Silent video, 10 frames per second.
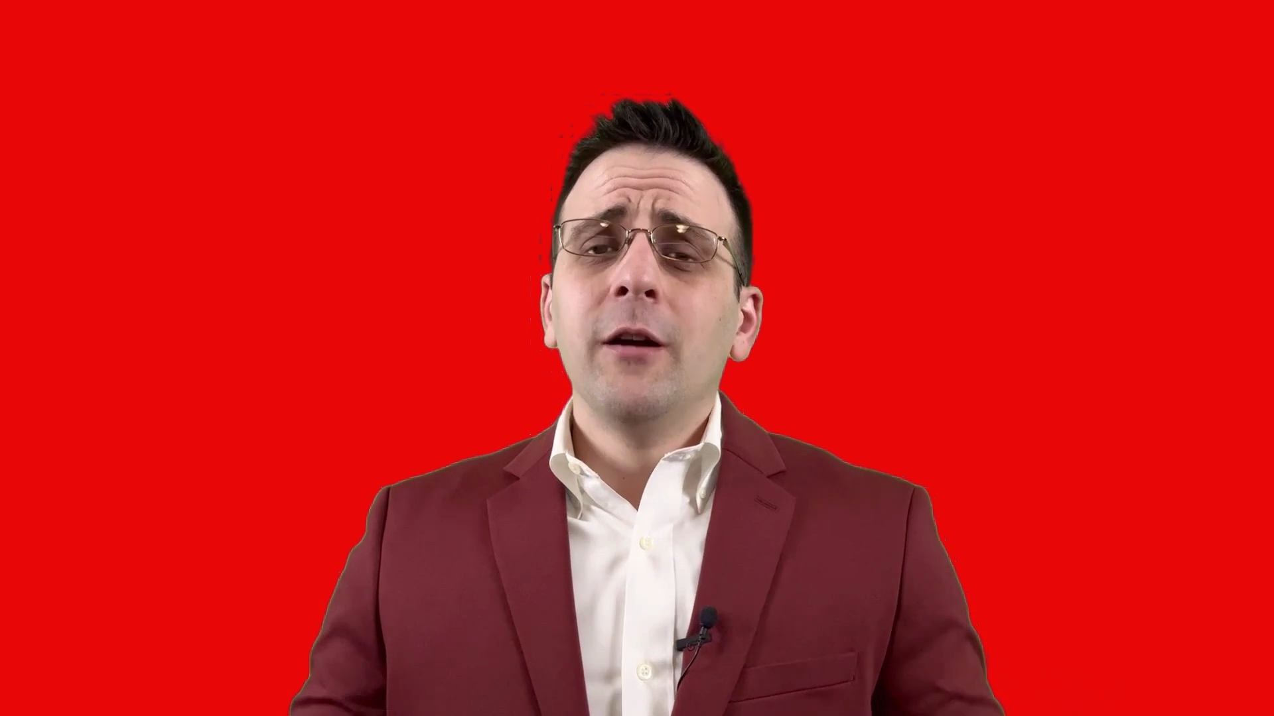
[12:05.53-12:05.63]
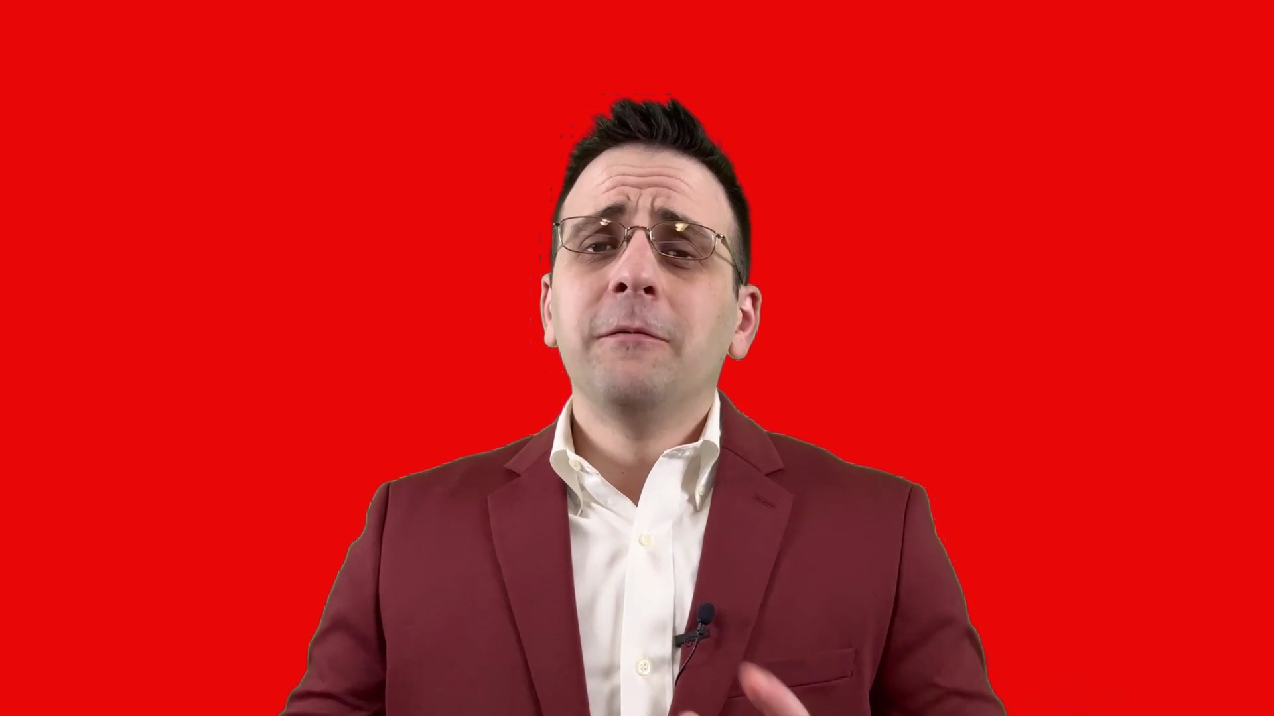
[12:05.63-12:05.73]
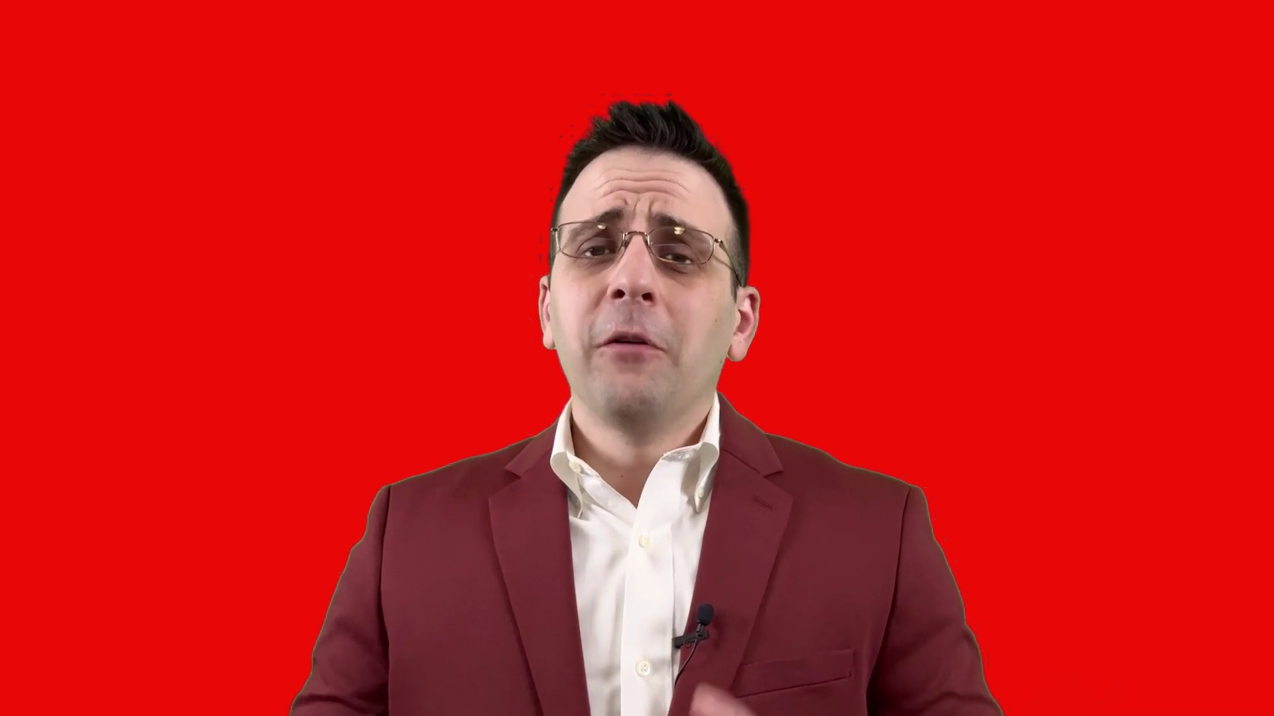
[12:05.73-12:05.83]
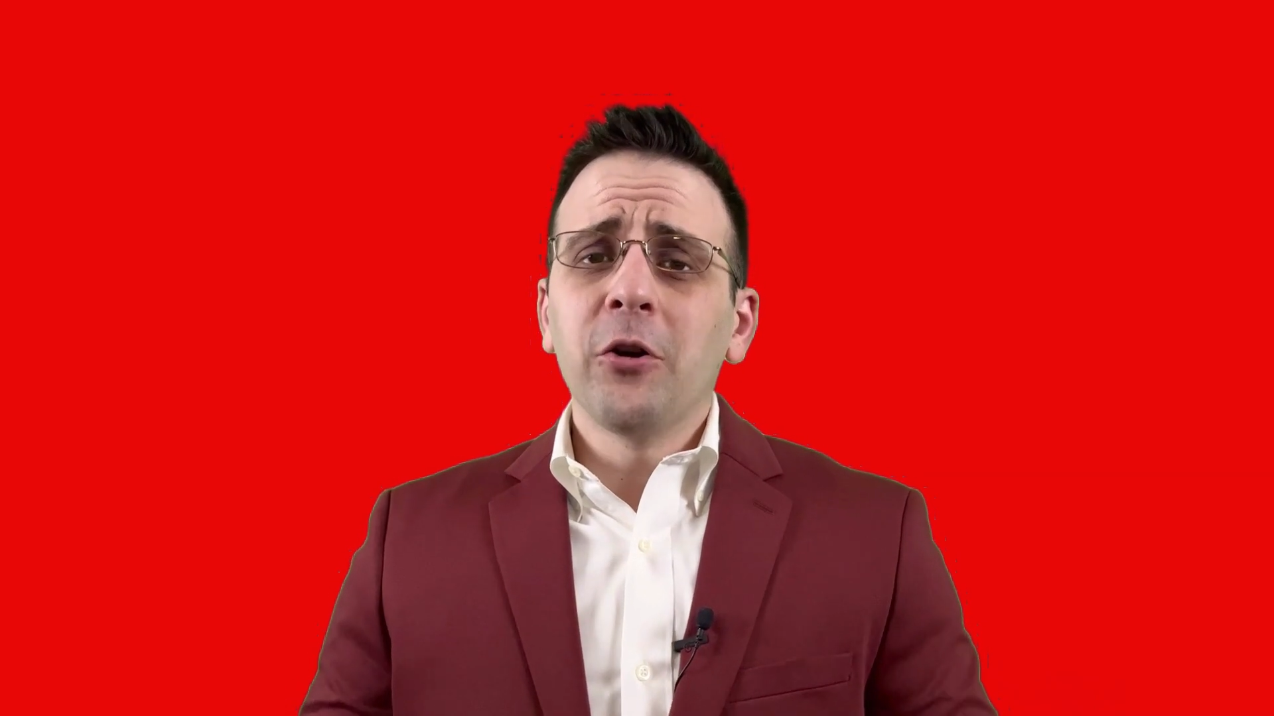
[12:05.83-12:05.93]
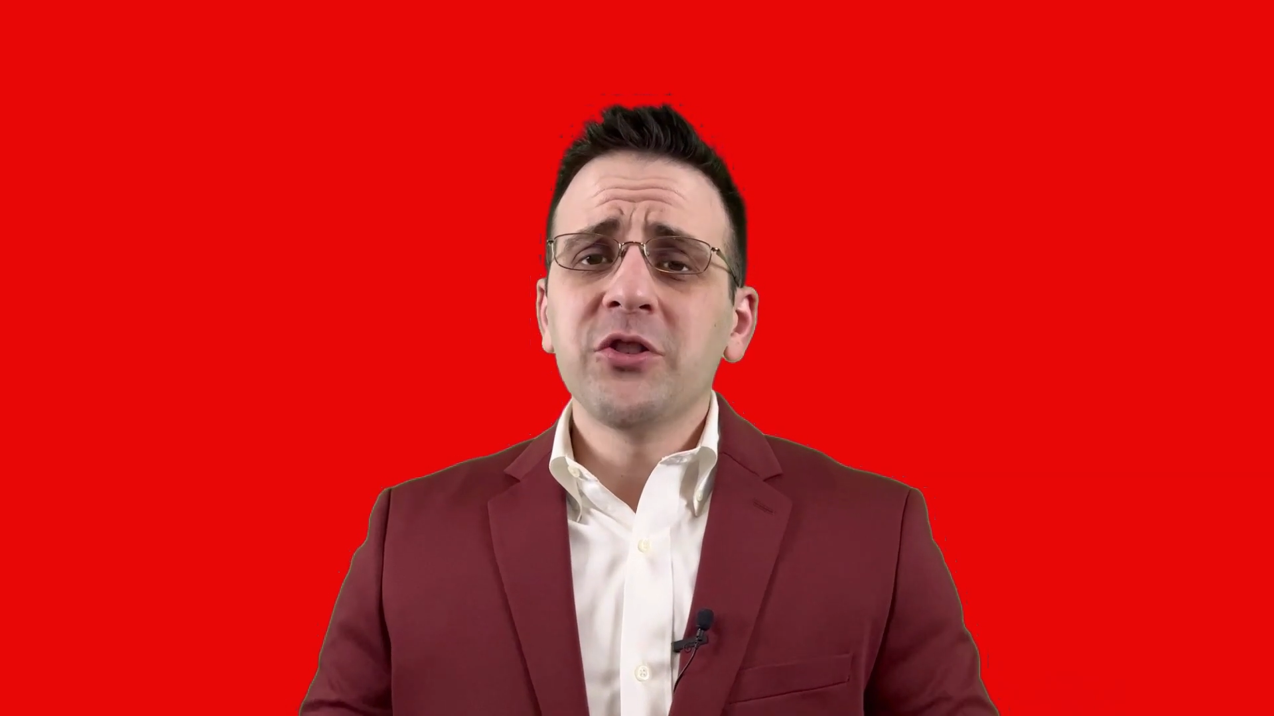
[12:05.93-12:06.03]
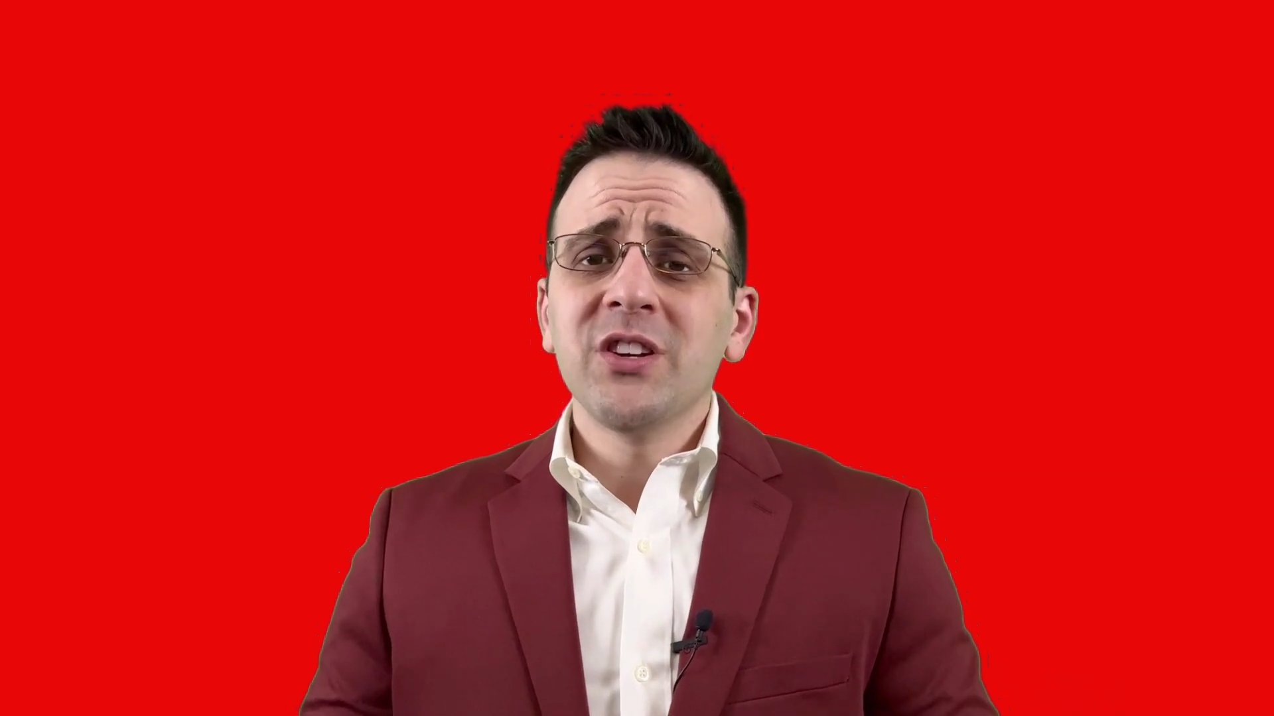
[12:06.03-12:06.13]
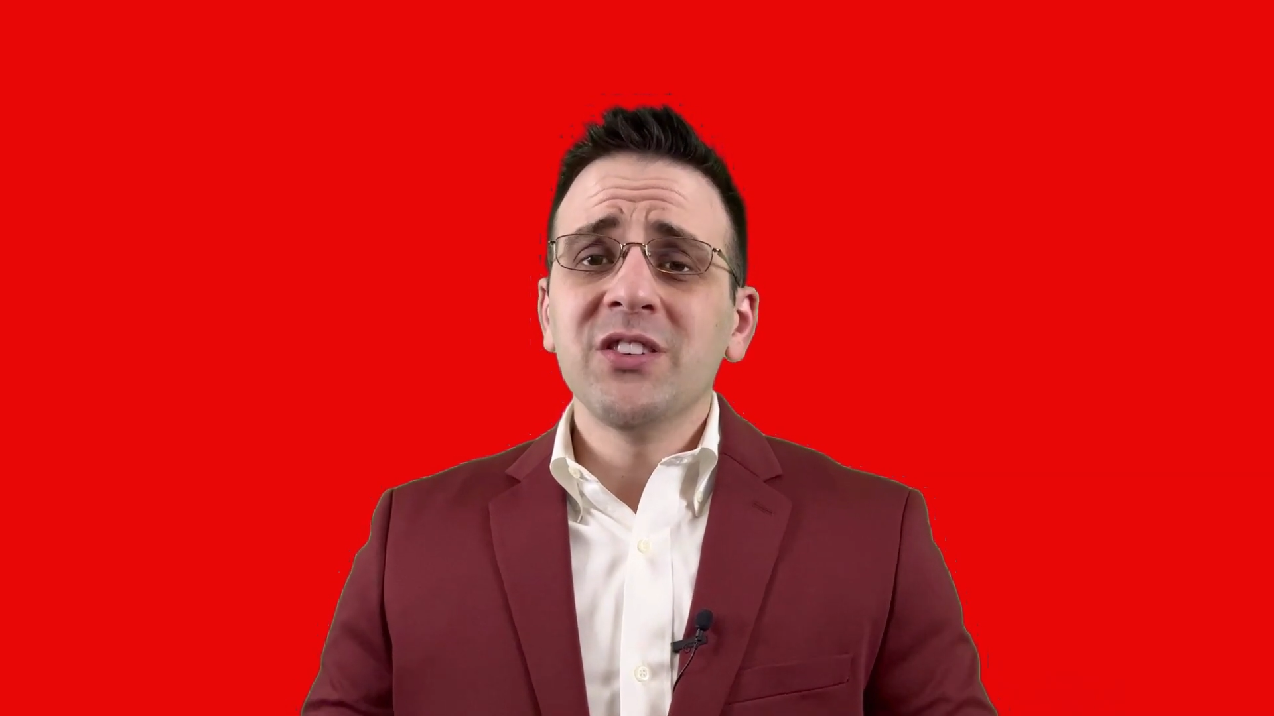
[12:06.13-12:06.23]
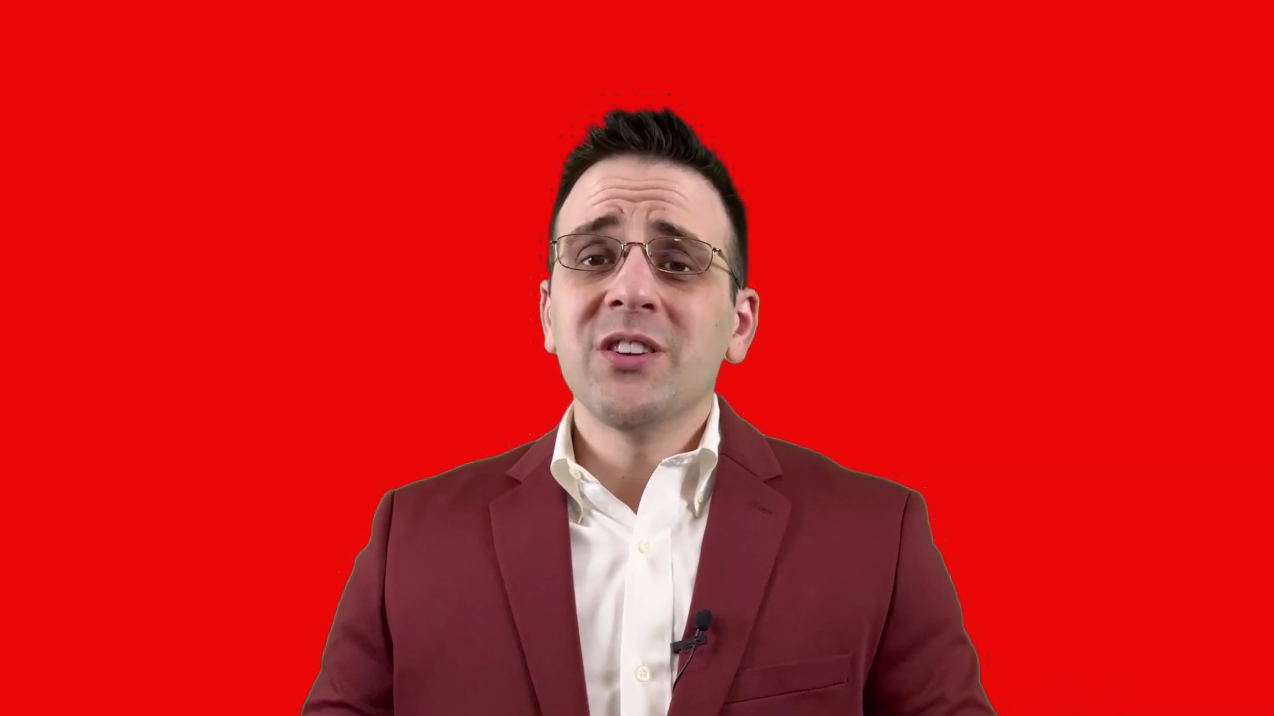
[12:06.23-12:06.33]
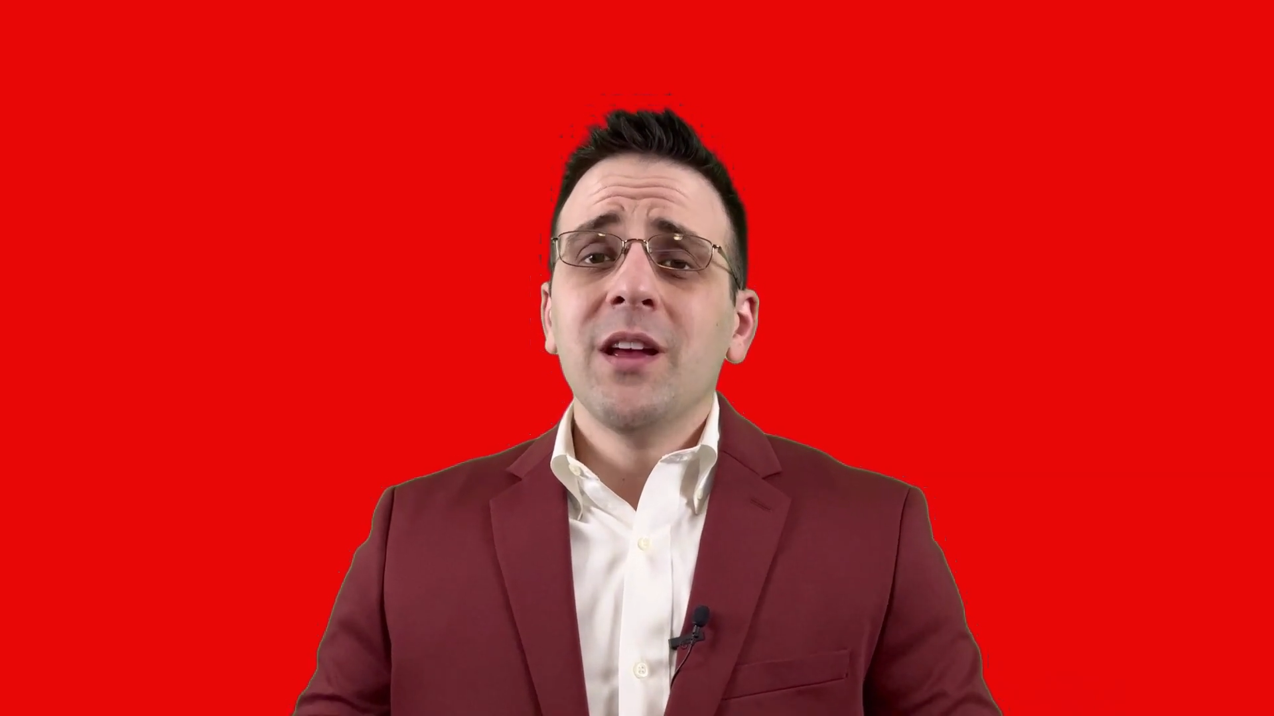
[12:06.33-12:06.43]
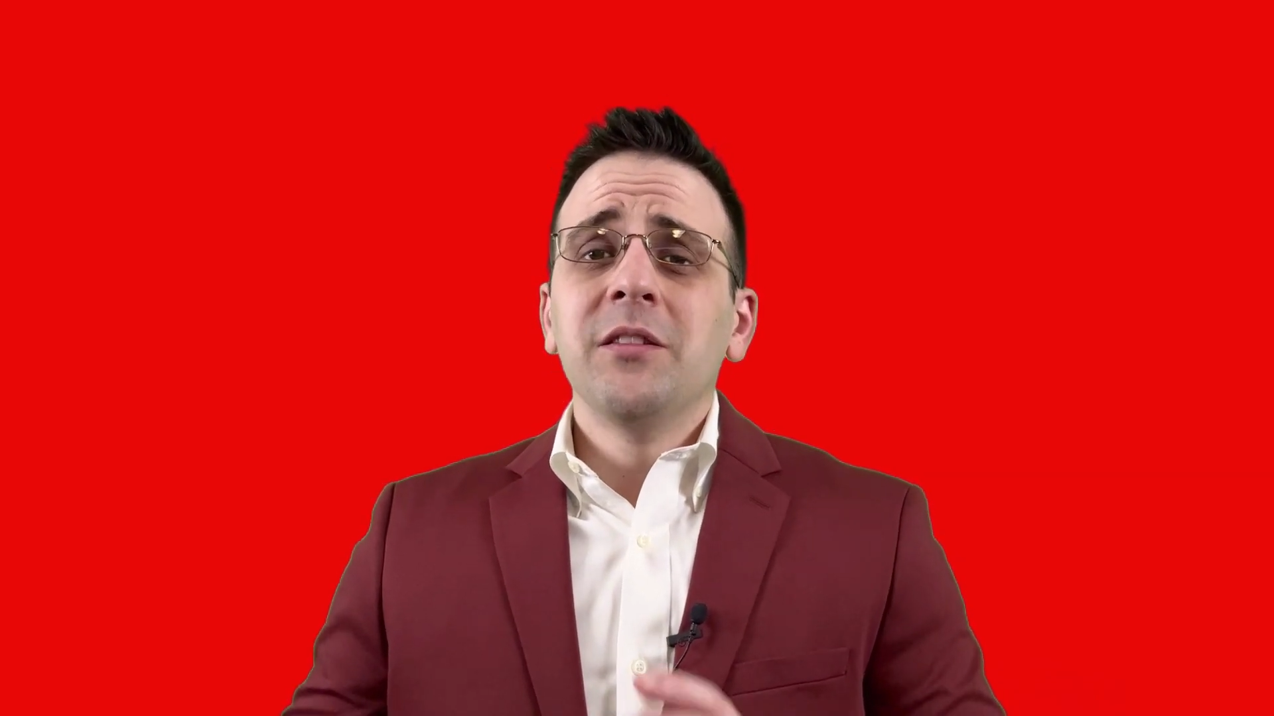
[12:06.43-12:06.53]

versus